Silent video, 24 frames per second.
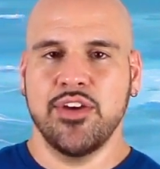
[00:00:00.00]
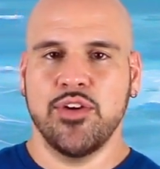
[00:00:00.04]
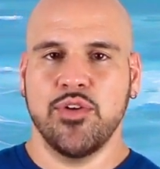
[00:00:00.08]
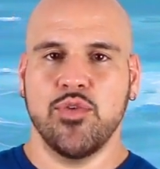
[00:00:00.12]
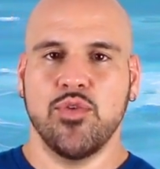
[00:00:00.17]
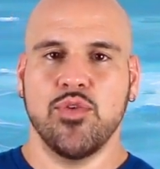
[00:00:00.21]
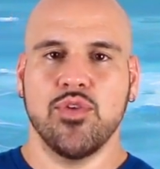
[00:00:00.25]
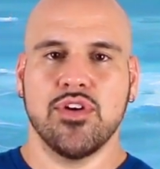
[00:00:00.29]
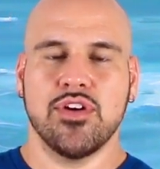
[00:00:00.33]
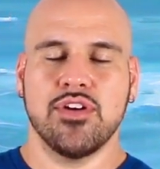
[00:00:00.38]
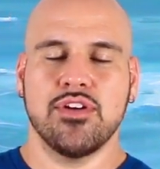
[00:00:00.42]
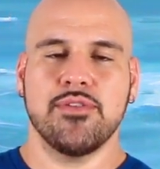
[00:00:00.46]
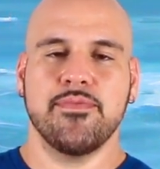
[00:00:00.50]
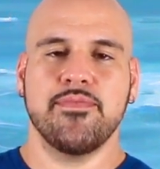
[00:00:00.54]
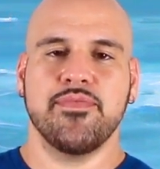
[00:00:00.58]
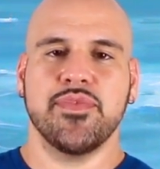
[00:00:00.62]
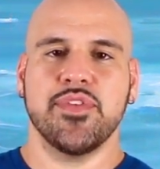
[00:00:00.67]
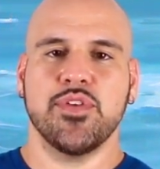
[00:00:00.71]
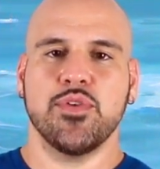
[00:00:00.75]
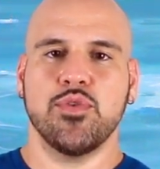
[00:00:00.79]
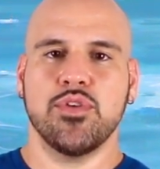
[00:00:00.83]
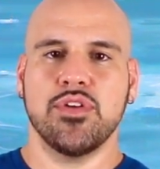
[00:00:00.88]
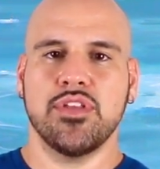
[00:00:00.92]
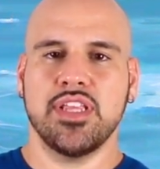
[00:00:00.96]
Or
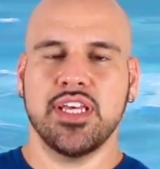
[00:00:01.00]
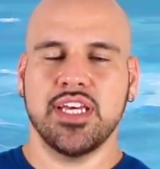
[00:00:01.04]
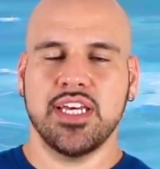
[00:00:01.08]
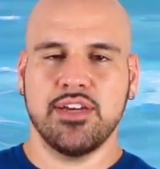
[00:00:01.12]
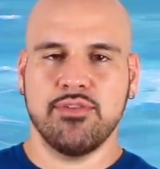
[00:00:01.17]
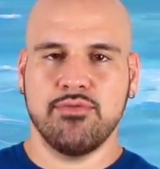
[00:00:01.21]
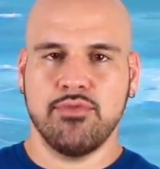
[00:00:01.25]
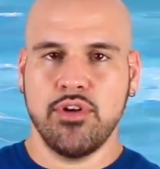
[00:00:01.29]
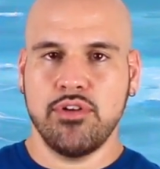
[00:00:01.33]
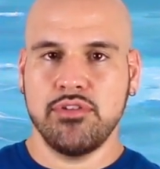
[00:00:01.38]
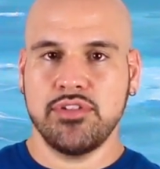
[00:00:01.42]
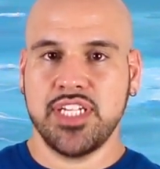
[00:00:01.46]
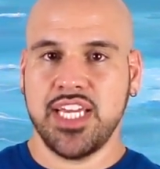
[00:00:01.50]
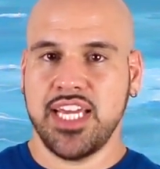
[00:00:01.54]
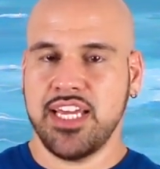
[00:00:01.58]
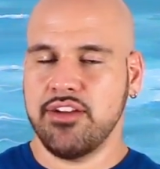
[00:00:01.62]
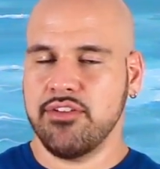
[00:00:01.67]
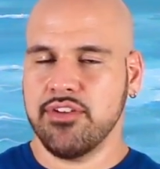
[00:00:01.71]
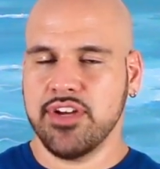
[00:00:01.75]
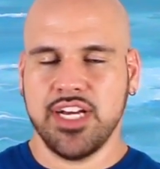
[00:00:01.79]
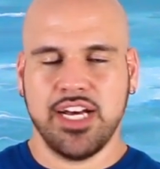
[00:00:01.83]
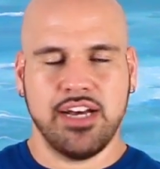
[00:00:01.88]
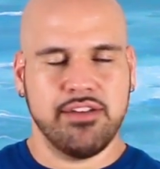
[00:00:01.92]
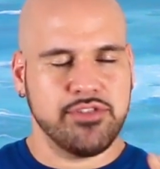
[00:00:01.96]
the
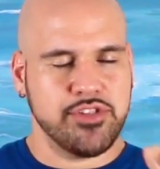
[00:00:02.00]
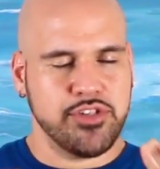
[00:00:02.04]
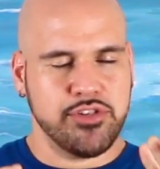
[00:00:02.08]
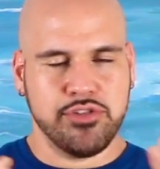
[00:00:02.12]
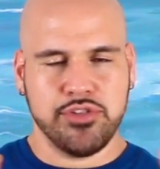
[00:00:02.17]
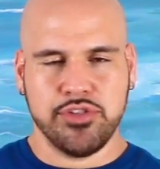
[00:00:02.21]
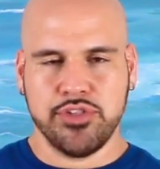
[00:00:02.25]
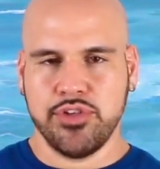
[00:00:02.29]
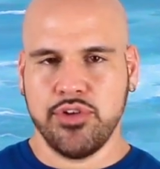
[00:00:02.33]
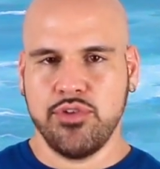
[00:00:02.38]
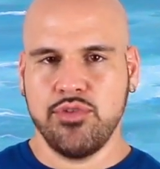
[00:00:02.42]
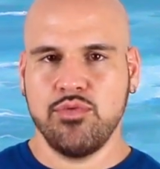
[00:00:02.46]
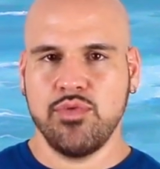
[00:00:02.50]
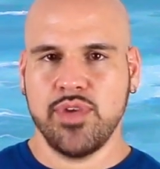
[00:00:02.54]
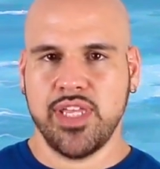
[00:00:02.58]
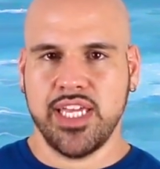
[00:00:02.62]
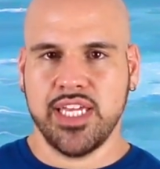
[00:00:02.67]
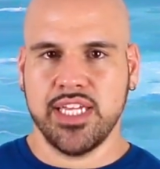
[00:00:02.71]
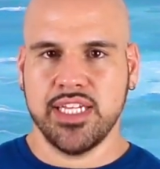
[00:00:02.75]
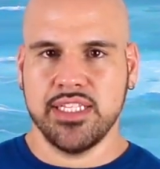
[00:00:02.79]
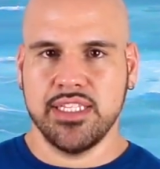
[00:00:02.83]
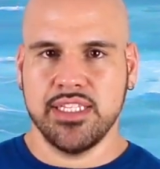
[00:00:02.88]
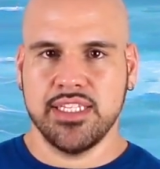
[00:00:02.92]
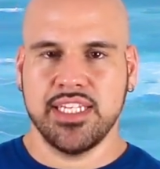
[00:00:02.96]
rotator cuffs are so
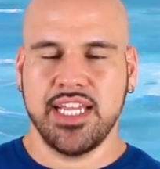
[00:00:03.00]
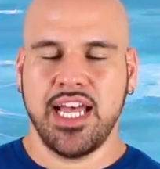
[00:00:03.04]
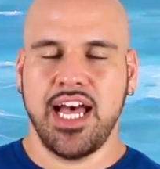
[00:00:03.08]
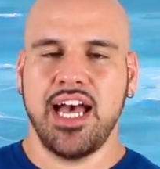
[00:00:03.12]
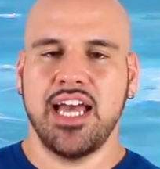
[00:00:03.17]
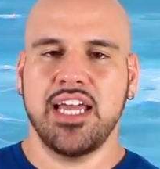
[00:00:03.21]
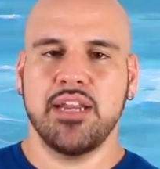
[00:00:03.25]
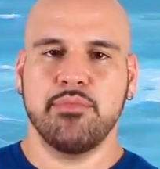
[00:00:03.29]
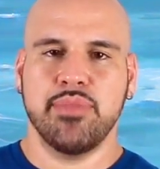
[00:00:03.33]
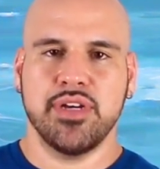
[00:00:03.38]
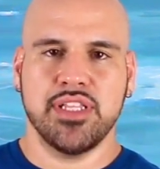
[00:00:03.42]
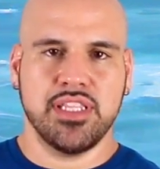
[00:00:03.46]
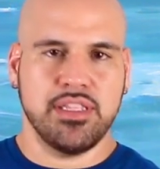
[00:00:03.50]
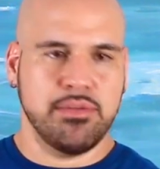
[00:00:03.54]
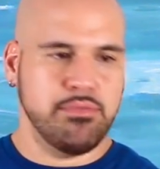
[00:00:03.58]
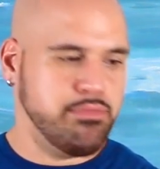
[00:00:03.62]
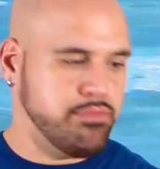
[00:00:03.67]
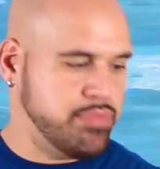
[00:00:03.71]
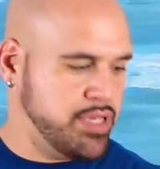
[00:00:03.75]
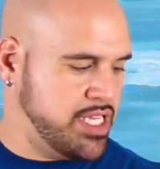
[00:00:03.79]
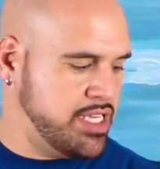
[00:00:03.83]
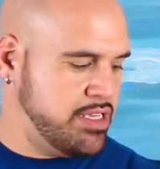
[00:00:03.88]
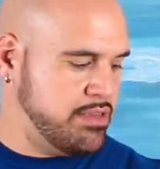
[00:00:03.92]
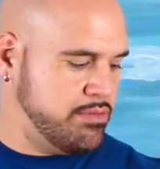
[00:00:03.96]
weak inside, but the
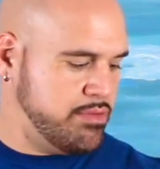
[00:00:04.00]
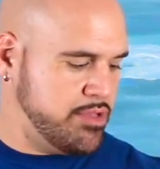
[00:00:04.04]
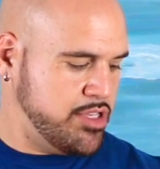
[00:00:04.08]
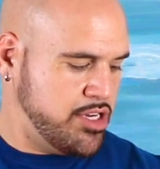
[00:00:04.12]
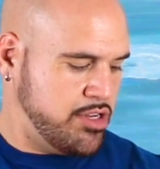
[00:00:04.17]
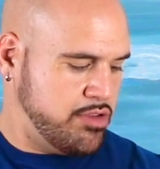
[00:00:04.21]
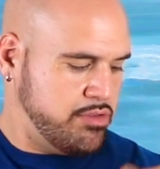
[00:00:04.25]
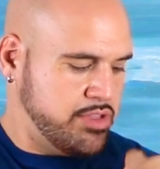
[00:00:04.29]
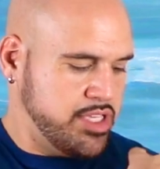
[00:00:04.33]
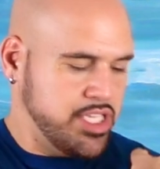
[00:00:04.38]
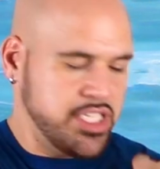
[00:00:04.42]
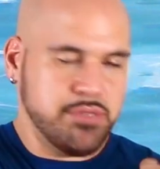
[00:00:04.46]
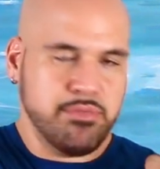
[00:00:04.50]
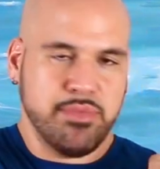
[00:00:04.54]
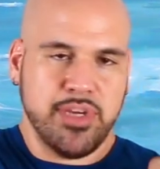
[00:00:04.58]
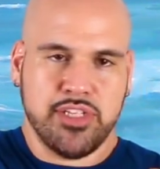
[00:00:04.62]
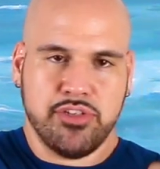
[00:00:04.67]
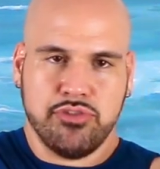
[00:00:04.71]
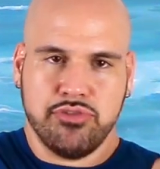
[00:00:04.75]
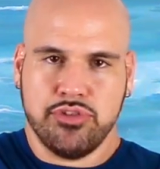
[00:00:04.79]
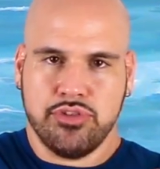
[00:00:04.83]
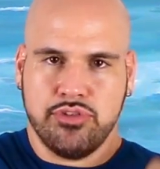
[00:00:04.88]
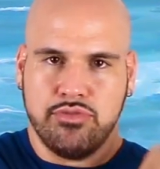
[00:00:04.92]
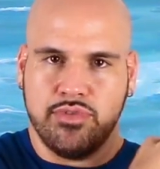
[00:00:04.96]
big, these
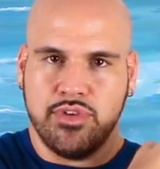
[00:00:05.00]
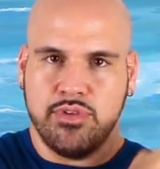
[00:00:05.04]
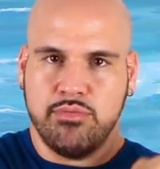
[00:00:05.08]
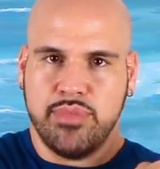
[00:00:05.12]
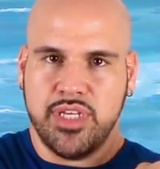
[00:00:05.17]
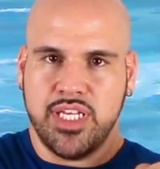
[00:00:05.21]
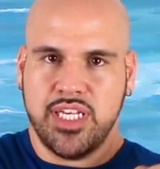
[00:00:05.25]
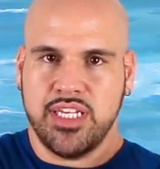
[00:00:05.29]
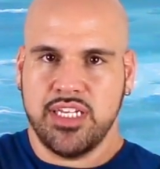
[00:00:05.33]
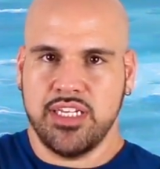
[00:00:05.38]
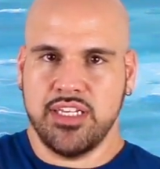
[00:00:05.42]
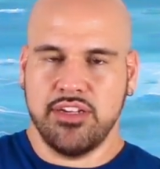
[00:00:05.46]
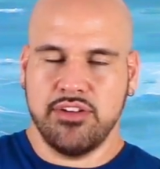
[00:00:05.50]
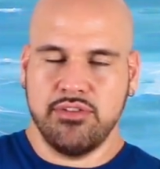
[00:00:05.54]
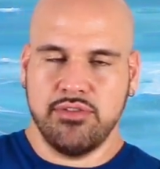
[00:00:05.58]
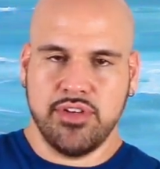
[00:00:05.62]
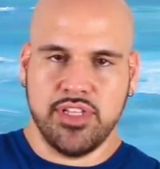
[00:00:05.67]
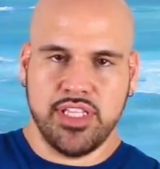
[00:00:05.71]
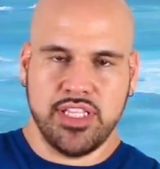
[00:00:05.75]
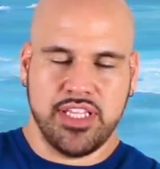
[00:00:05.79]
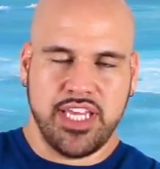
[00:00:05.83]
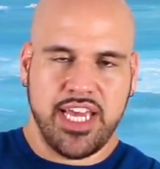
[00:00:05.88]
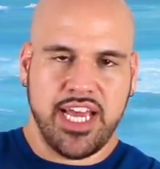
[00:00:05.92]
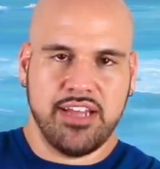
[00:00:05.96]
muscles are real big,
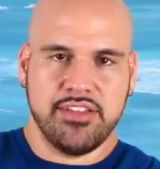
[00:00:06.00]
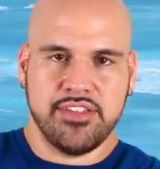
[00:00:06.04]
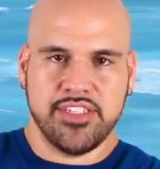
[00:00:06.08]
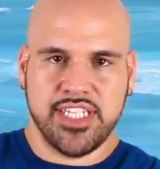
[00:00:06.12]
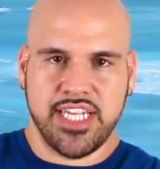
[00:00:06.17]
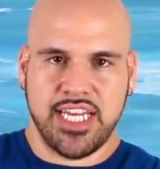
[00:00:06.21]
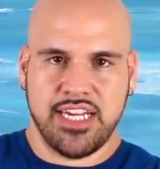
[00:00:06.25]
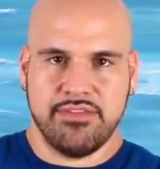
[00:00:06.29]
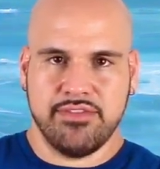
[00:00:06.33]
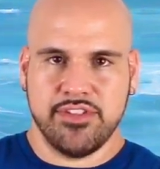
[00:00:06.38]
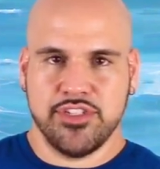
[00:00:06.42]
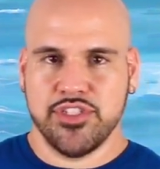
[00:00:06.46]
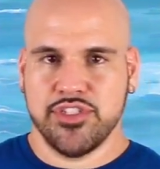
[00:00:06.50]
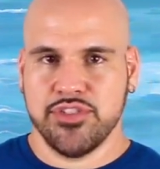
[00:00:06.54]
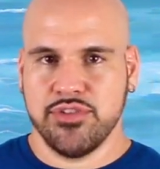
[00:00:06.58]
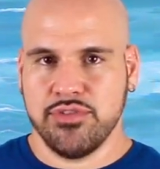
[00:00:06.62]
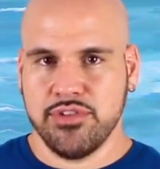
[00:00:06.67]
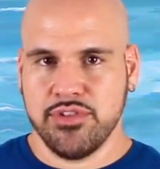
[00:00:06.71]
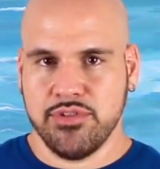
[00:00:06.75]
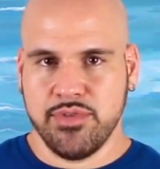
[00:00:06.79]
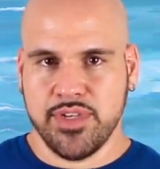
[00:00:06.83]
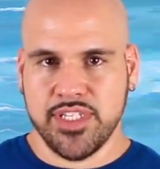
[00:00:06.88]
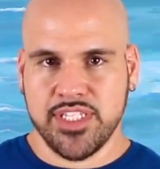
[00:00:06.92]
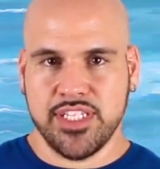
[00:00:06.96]
on the outside of the shoulder,
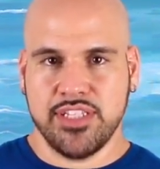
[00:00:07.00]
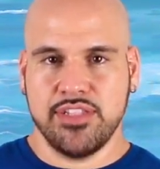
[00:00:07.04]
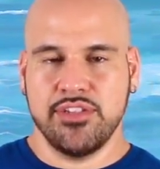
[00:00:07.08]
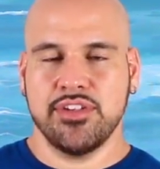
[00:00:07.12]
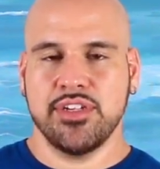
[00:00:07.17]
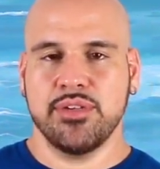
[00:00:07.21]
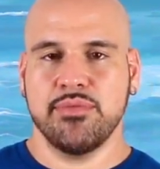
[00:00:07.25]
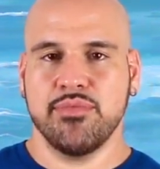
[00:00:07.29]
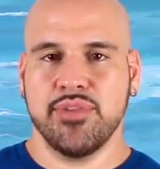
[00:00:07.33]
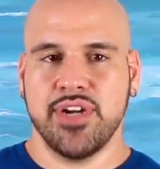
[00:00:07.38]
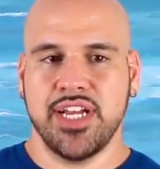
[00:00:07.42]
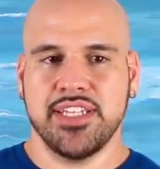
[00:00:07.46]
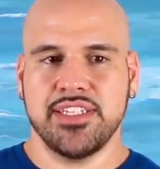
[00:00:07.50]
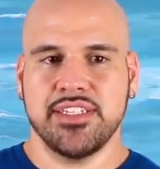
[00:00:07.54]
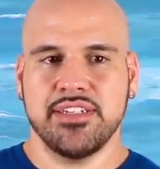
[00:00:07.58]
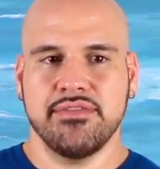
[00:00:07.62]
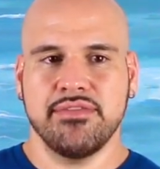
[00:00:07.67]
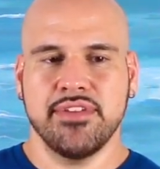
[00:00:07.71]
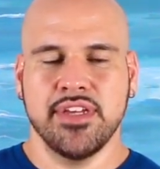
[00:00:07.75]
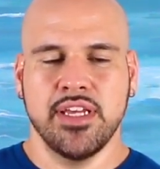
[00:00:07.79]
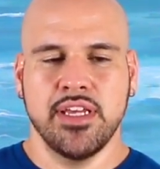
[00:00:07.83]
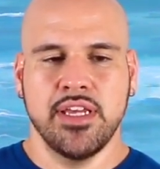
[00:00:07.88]
the ones that look impressive.